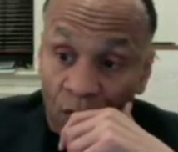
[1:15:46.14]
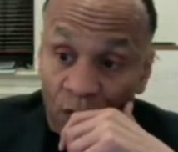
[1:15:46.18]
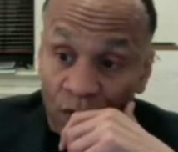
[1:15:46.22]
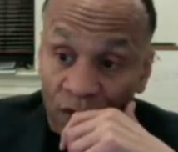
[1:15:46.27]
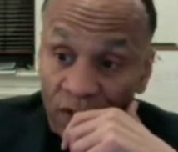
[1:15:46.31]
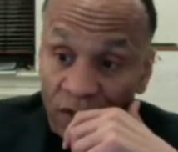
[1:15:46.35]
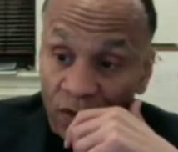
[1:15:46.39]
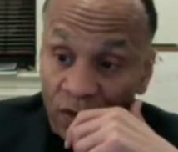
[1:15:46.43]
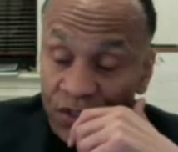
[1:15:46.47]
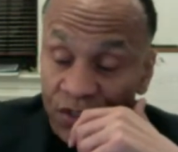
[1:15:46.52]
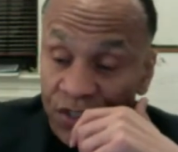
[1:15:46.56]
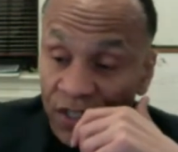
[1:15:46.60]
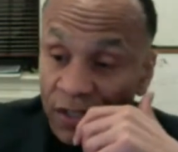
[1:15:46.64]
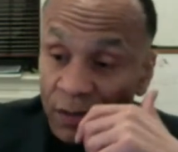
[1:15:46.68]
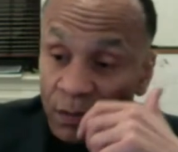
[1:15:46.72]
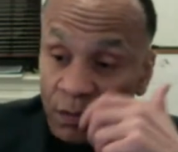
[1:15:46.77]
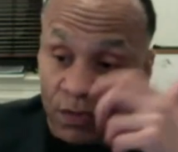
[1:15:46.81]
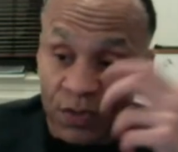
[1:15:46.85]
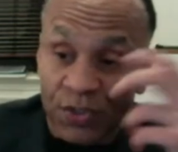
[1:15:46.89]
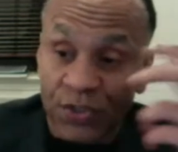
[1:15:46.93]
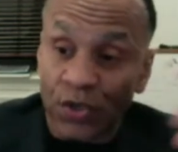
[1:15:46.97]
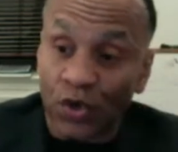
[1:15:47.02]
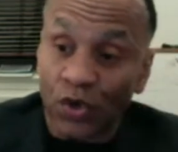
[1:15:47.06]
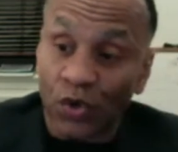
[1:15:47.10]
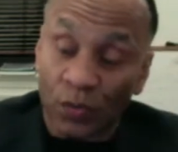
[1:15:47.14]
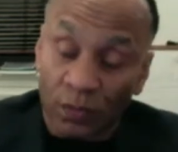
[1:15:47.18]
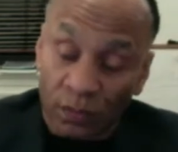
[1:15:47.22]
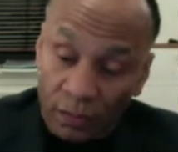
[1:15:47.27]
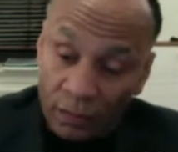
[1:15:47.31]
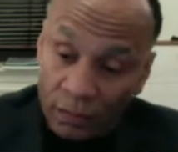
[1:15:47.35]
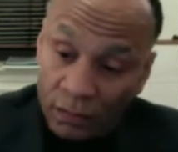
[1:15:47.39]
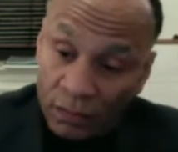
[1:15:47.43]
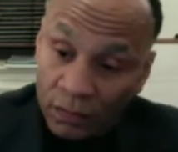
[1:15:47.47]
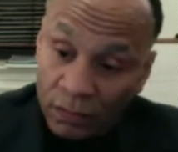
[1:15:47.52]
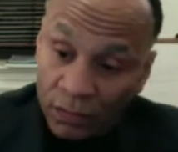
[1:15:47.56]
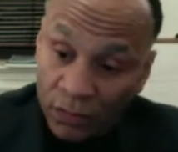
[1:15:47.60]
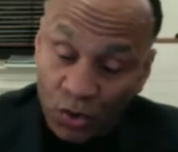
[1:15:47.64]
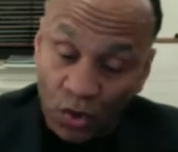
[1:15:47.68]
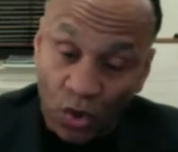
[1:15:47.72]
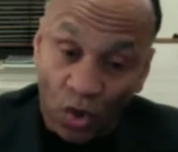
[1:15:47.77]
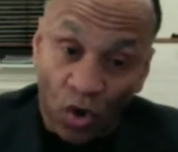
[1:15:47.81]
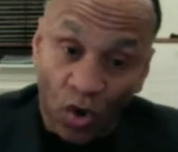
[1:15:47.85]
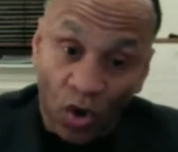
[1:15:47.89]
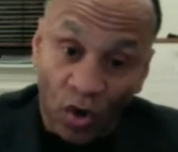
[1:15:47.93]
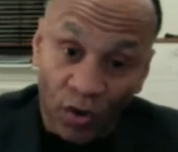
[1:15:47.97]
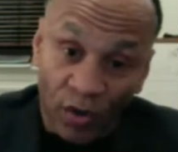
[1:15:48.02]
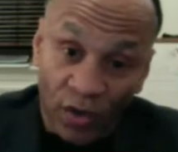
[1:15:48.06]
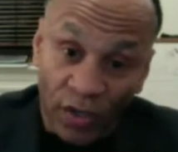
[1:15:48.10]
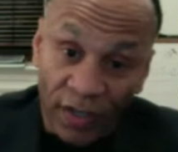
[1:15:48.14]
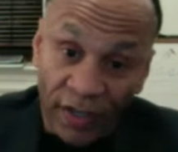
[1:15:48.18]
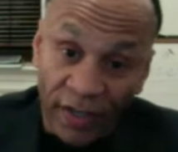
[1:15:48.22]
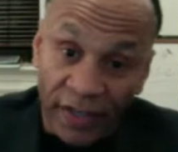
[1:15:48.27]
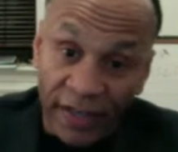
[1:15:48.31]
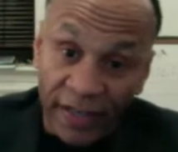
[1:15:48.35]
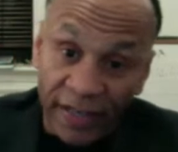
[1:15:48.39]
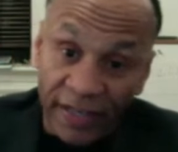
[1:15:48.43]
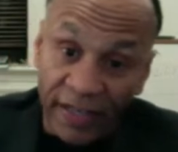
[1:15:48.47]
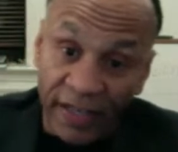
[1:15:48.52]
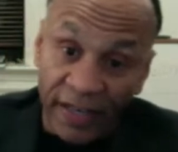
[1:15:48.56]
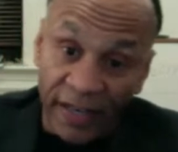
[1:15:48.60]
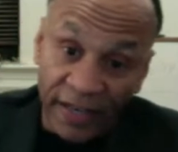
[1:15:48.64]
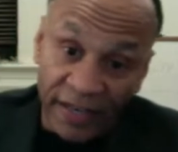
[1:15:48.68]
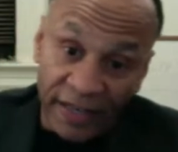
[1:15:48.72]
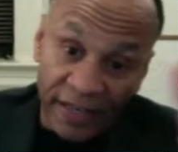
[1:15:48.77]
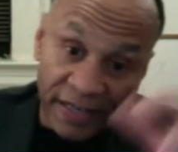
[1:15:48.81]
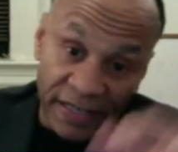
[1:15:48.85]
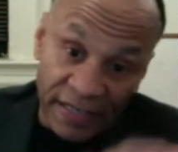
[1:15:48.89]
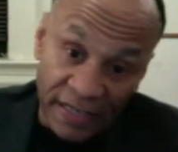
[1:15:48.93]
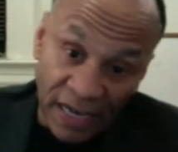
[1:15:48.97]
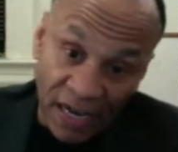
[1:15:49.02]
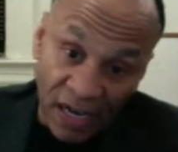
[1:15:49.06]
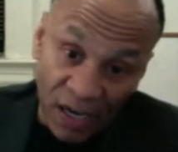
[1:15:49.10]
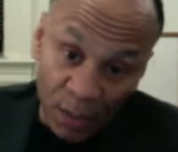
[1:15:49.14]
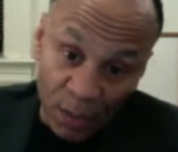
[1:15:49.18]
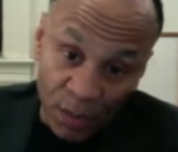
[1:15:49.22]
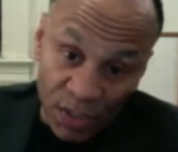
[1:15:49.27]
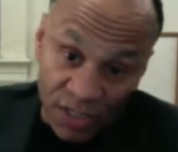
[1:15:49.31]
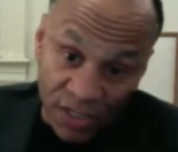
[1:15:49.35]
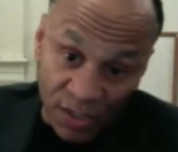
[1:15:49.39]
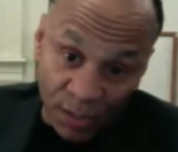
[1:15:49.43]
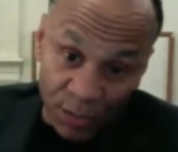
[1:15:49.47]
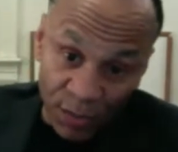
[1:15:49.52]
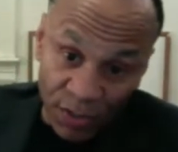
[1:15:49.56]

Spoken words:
But see, so anonymous,